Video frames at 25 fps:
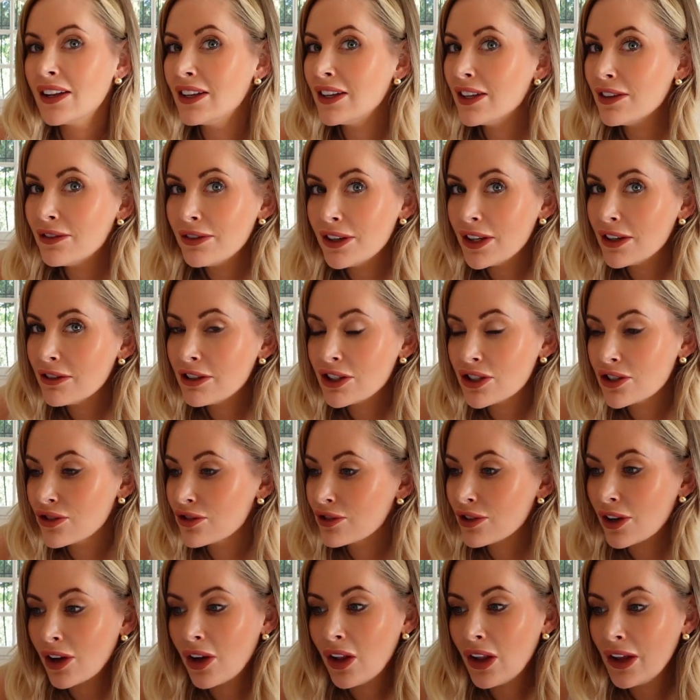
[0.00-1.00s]
any of you are
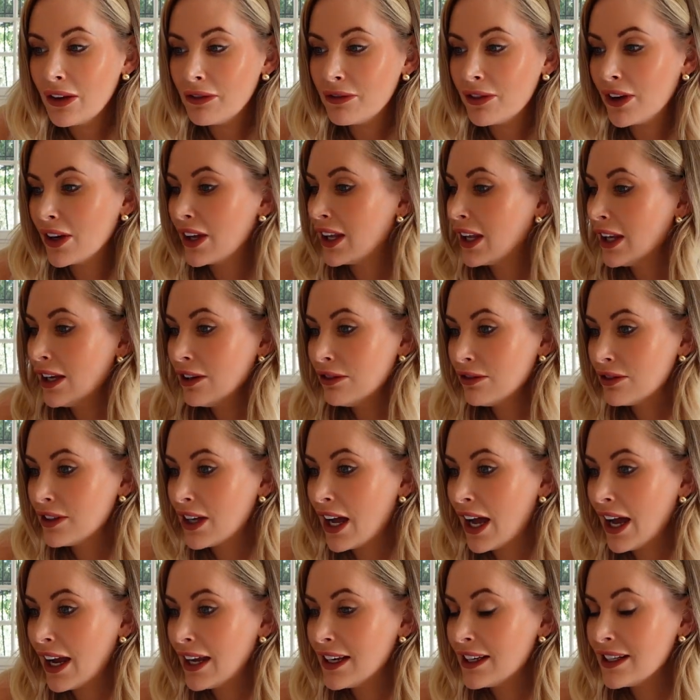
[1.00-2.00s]
struggling for gift
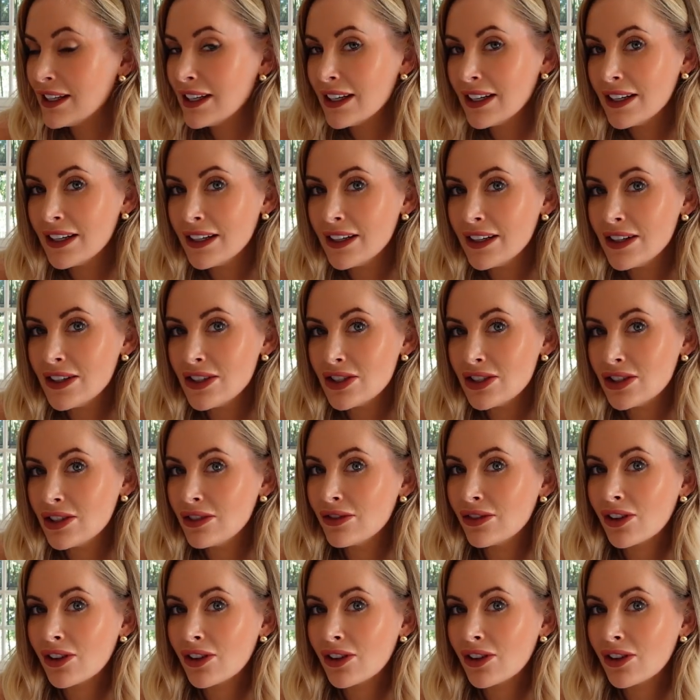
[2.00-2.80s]
ideas.